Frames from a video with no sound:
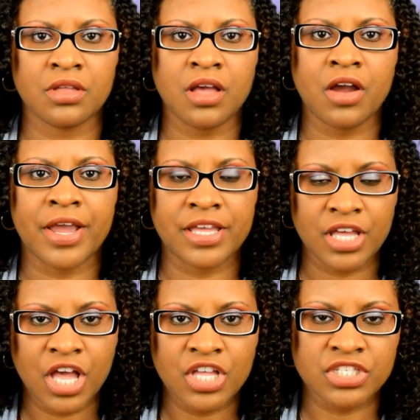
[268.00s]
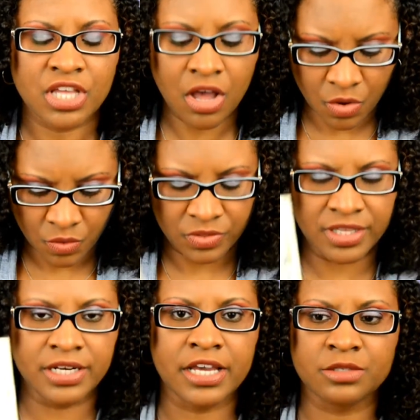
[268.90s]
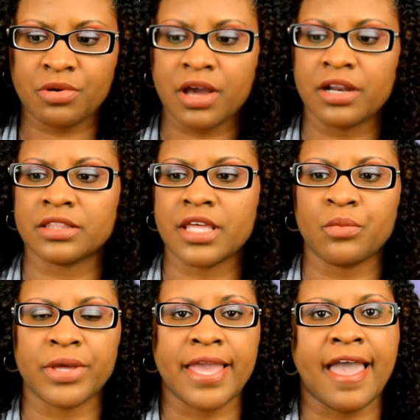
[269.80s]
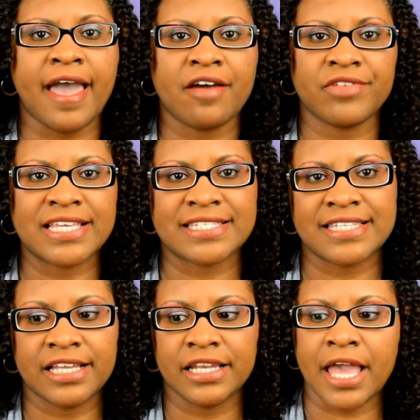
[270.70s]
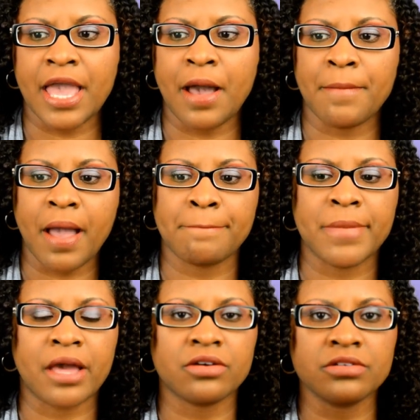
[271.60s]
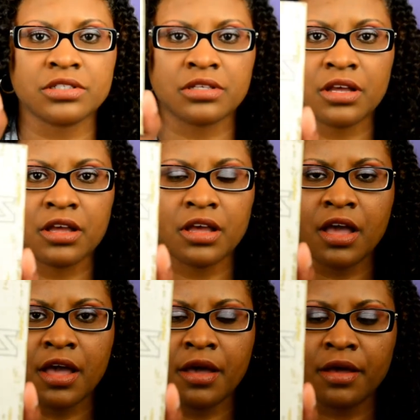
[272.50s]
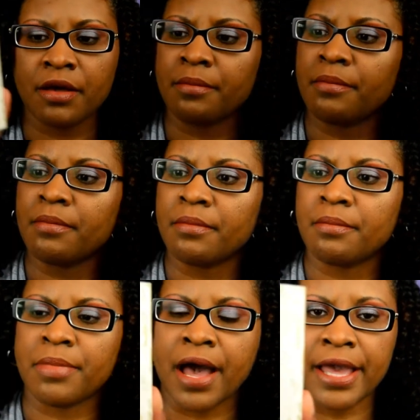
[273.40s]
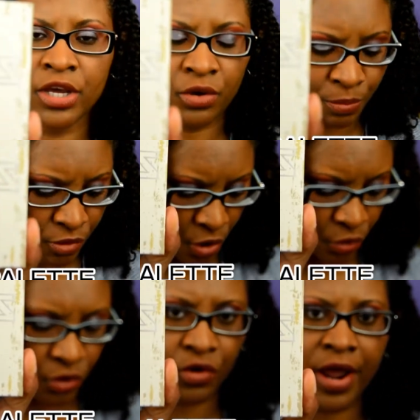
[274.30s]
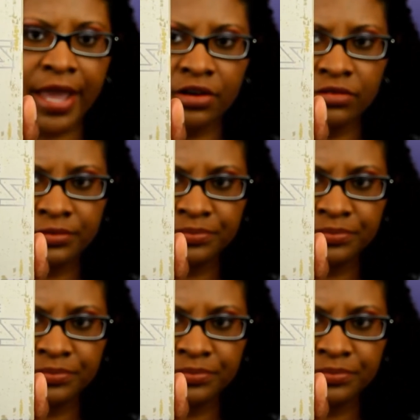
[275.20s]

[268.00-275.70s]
Alright, so the next product that we have is the Glam Metals by Pro Crown.